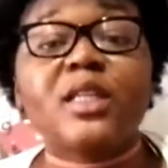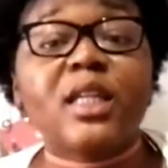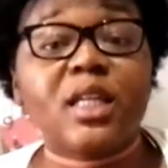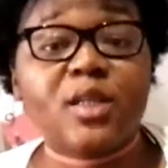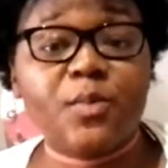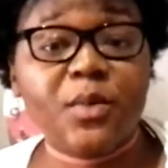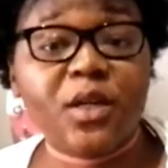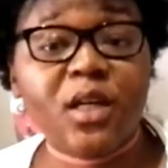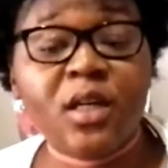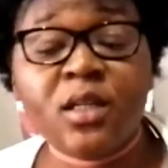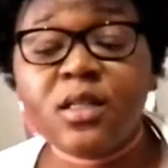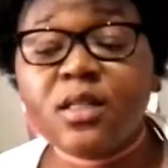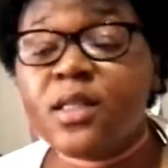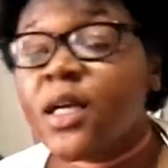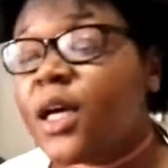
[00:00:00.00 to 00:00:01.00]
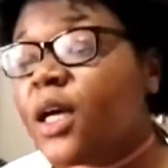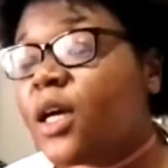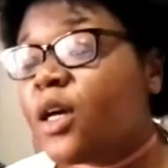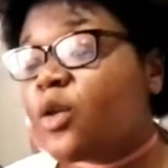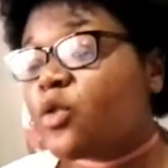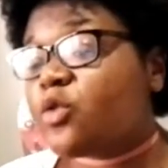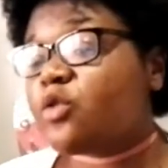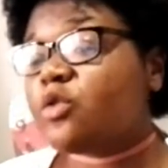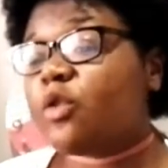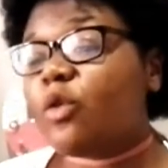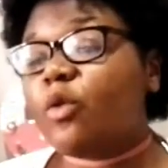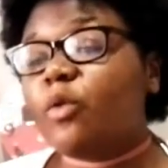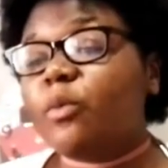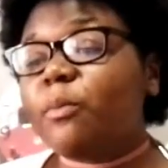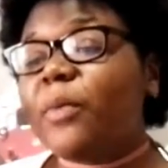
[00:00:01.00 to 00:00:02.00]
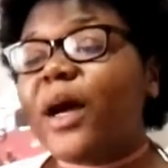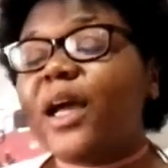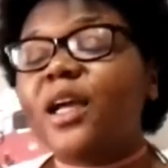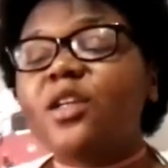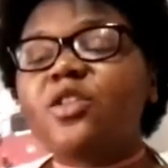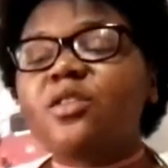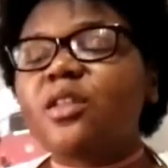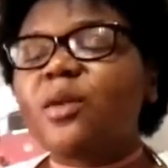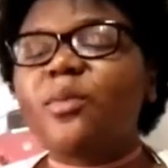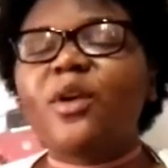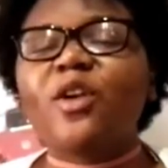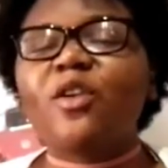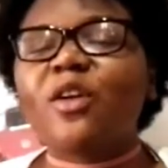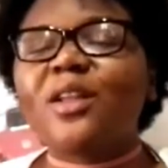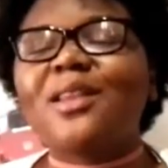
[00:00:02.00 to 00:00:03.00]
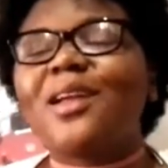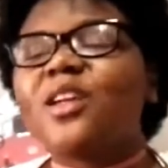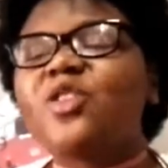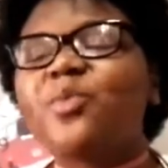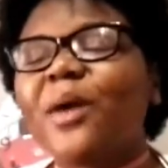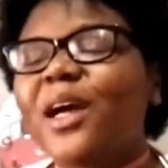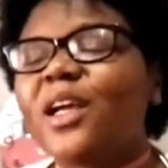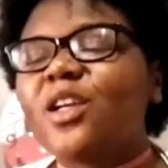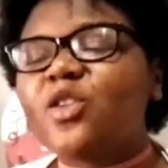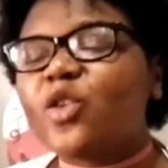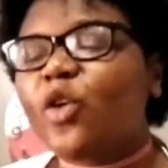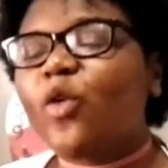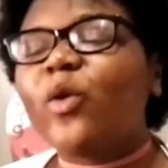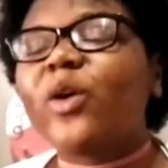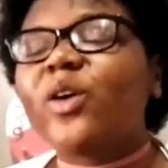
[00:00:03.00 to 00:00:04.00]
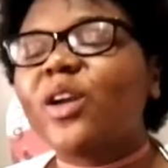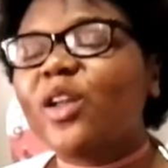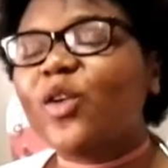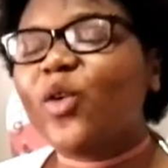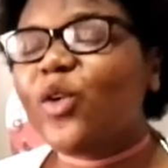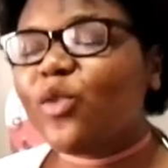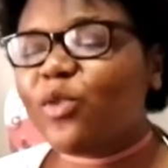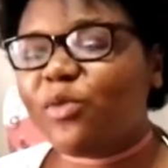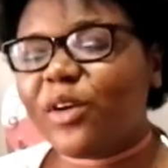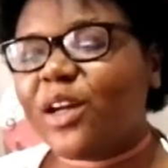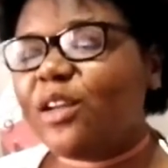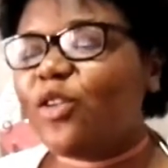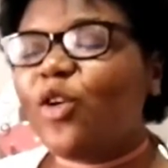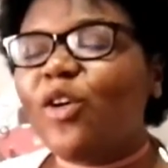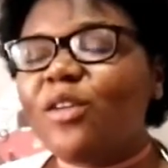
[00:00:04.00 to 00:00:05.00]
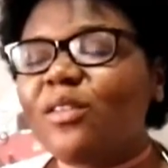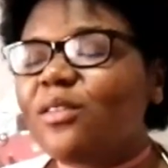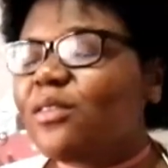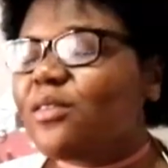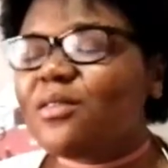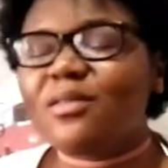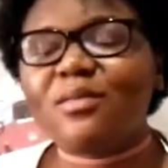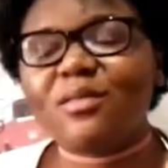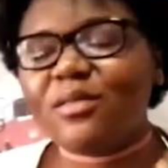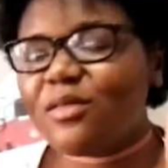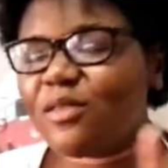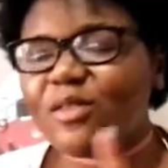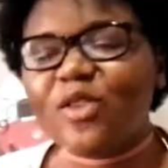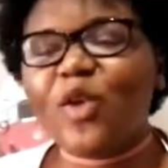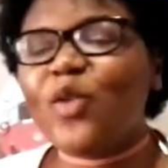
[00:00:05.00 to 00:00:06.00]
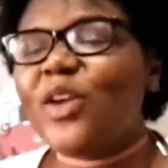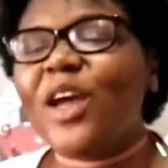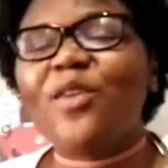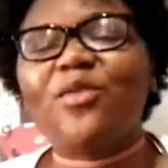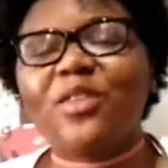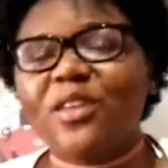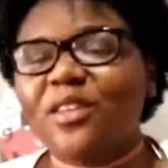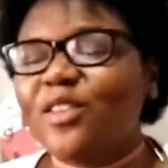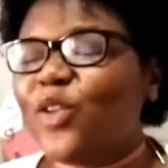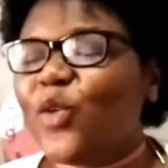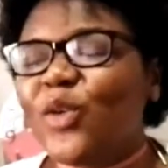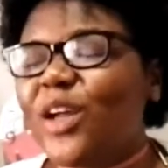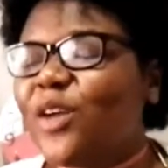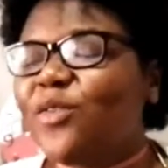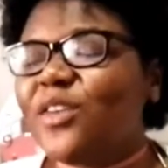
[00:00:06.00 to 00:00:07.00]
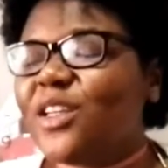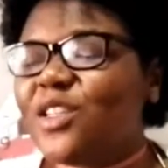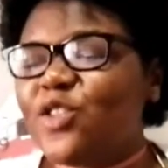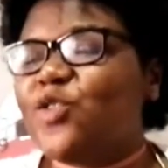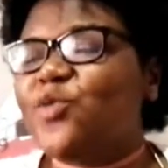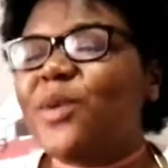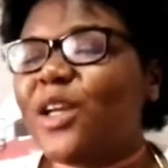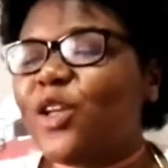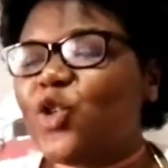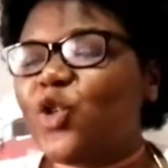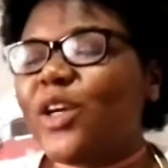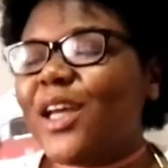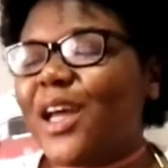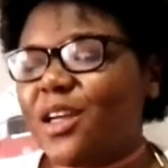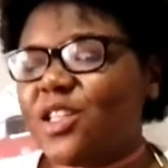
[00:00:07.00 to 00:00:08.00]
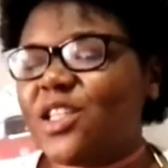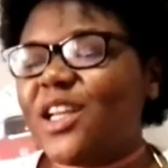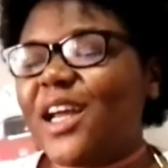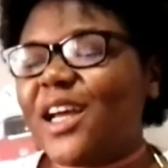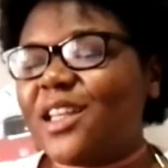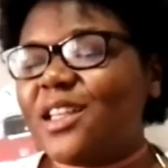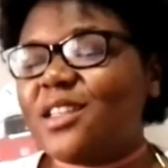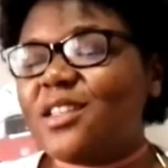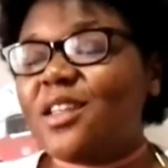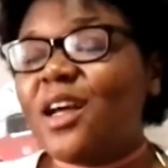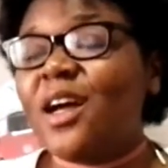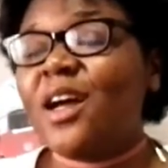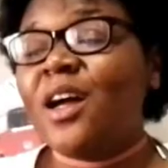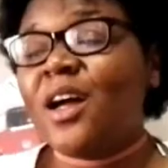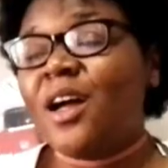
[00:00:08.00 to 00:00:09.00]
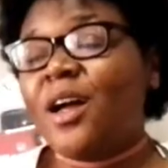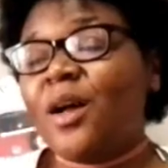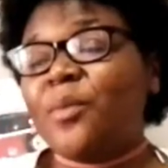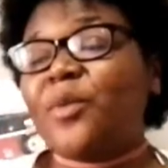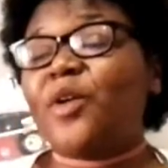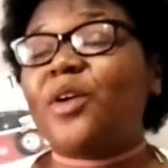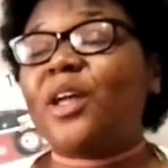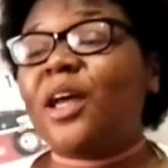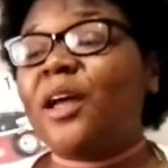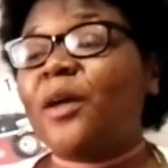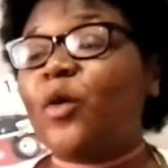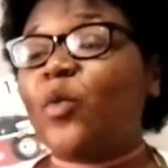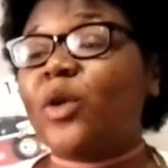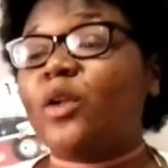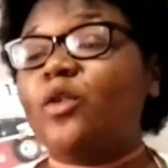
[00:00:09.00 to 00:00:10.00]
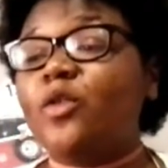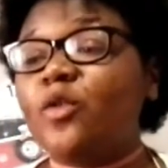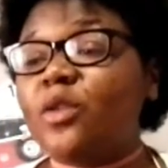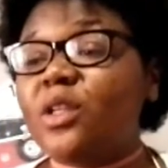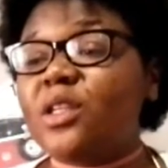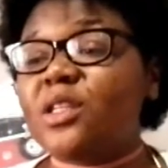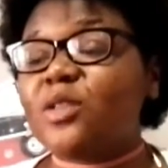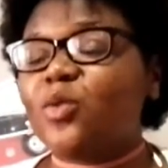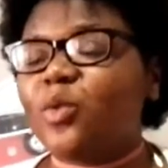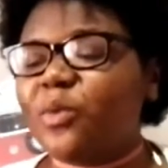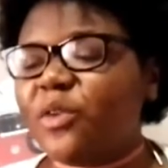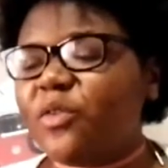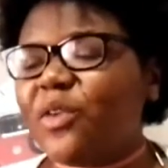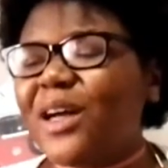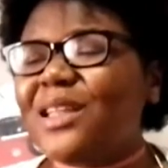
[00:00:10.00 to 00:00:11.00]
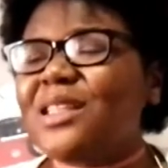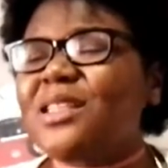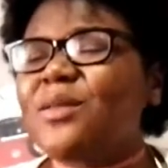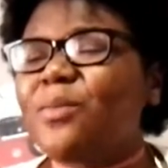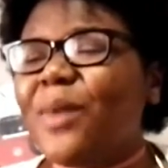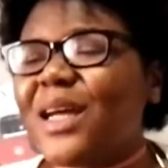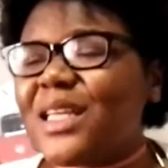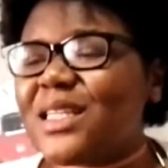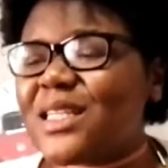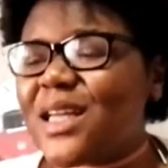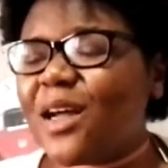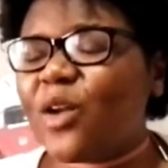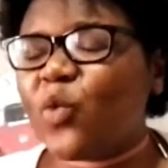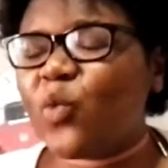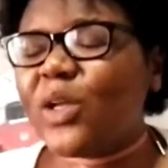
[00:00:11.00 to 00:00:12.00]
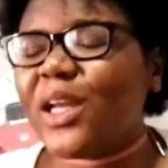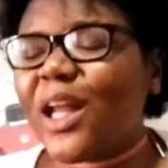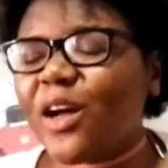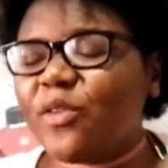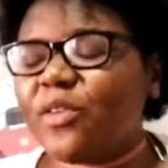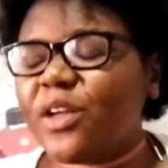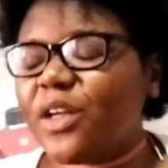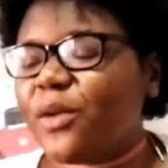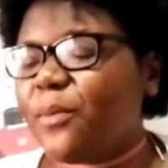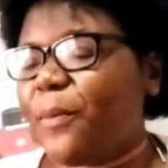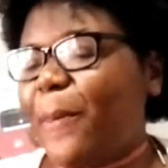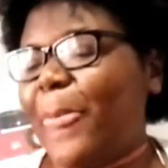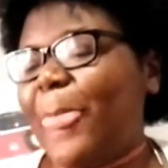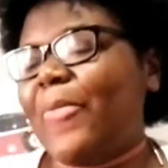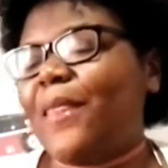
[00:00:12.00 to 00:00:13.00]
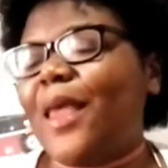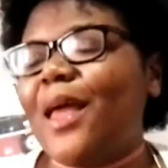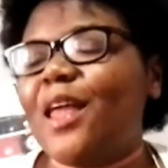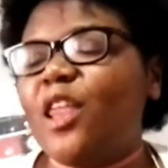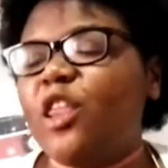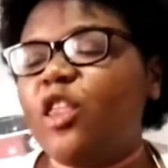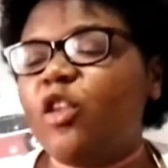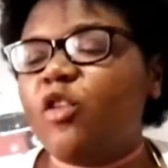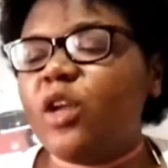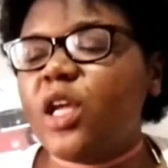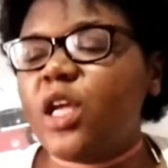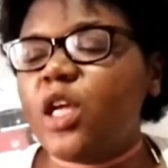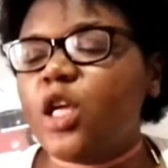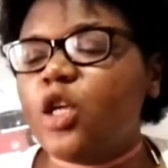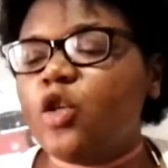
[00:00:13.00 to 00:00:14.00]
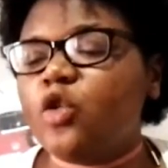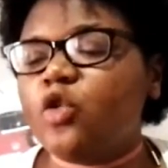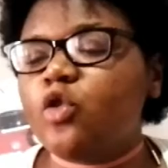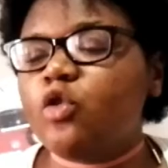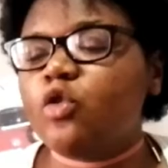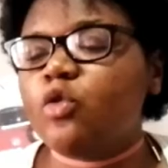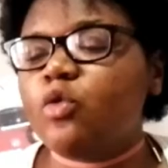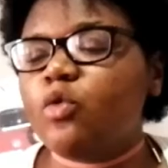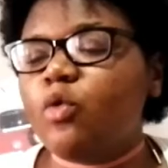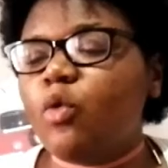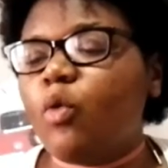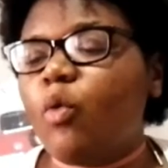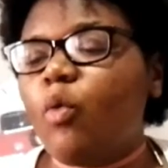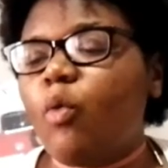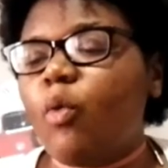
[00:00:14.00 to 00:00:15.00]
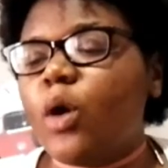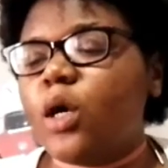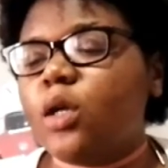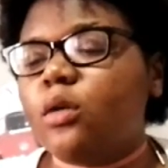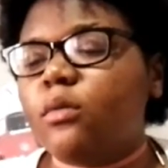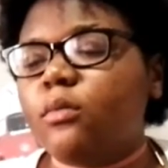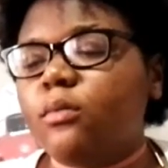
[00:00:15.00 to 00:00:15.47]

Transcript: an experience. So my angel, they better not touch my angel, or we're really going to fight. Y'all don't ever disrespect Choi Youngjae like this. But okay, we can do this, we'll be fine. This is my son, we love him. 3, 2, 1.